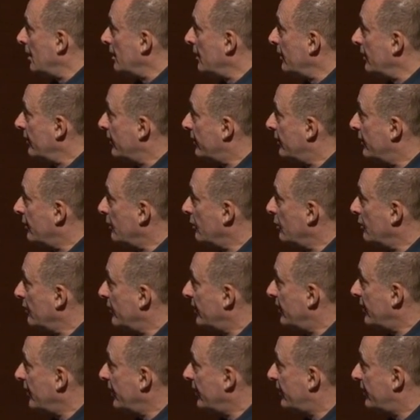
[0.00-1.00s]
So
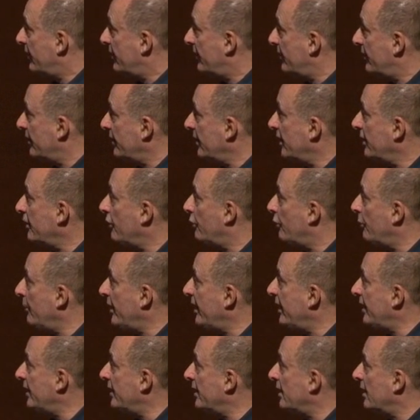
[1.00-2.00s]
this in
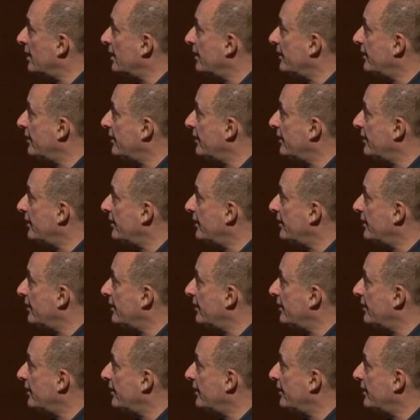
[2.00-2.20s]
green